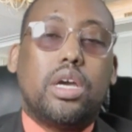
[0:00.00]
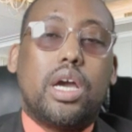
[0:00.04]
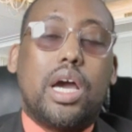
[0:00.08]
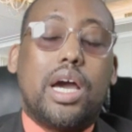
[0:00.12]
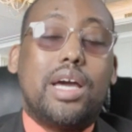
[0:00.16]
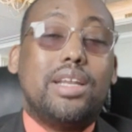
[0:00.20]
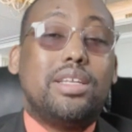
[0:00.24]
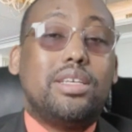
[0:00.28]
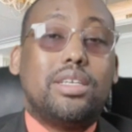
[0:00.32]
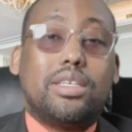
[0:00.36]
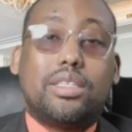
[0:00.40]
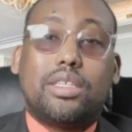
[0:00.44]

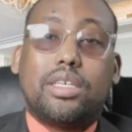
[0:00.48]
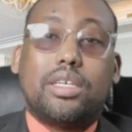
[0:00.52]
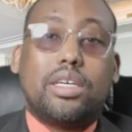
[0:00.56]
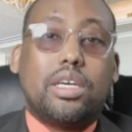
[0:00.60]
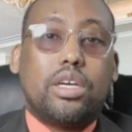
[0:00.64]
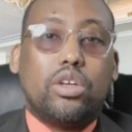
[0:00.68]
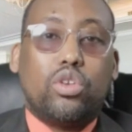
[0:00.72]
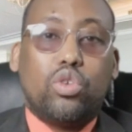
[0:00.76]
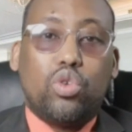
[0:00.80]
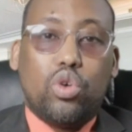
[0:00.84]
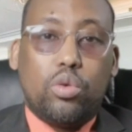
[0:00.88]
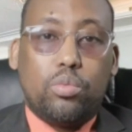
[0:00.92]
And yet
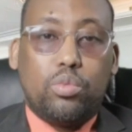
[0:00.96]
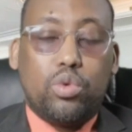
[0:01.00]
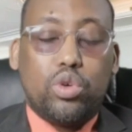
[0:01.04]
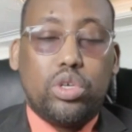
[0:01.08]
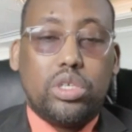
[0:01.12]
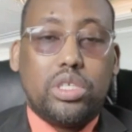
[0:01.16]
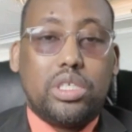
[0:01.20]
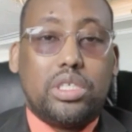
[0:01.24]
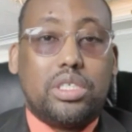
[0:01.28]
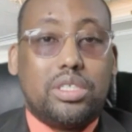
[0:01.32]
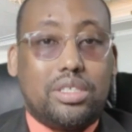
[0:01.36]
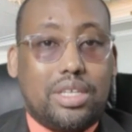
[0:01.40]
again,
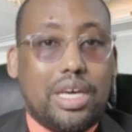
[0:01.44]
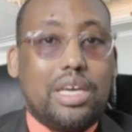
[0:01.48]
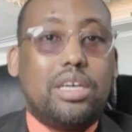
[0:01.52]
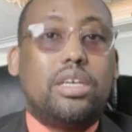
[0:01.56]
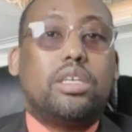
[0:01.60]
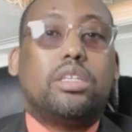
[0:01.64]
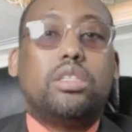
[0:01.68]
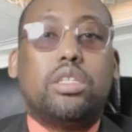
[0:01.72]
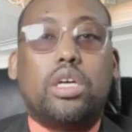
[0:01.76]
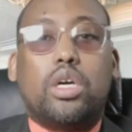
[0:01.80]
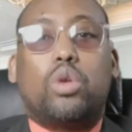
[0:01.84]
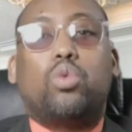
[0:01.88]
nobody is
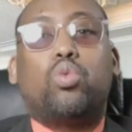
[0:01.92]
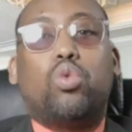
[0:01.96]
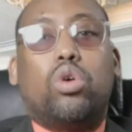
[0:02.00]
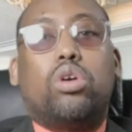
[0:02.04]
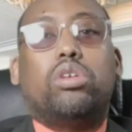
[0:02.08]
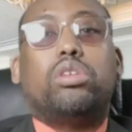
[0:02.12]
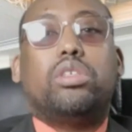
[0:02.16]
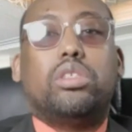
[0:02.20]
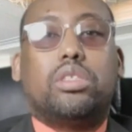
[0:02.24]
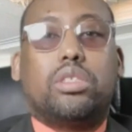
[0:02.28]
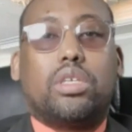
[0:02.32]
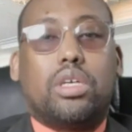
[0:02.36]
taking their
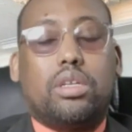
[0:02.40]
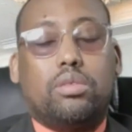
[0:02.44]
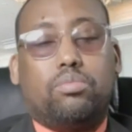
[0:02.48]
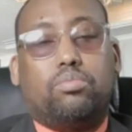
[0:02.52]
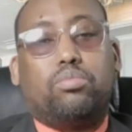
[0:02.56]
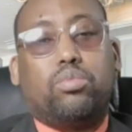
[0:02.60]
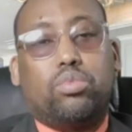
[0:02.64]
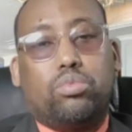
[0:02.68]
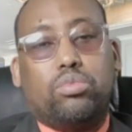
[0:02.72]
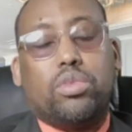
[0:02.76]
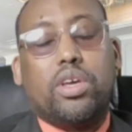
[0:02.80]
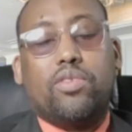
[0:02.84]
words and
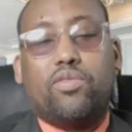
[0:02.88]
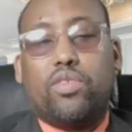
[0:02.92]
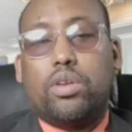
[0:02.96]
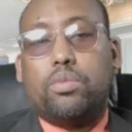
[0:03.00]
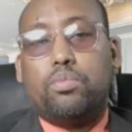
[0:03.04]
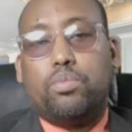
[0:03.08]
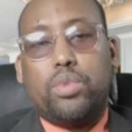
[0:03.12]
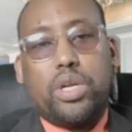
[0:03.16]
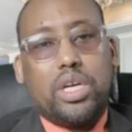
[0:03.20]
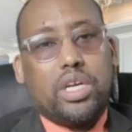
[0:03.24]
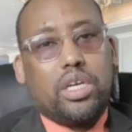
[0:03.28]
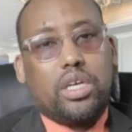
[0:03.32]
even
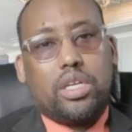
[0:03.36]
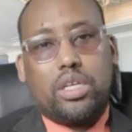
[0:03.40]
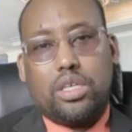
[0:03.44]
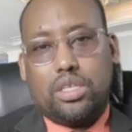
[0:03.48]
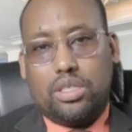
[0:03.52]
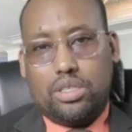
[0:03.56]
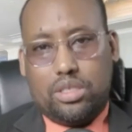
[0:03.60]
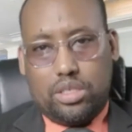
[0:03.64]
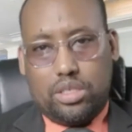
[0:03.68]
bringing it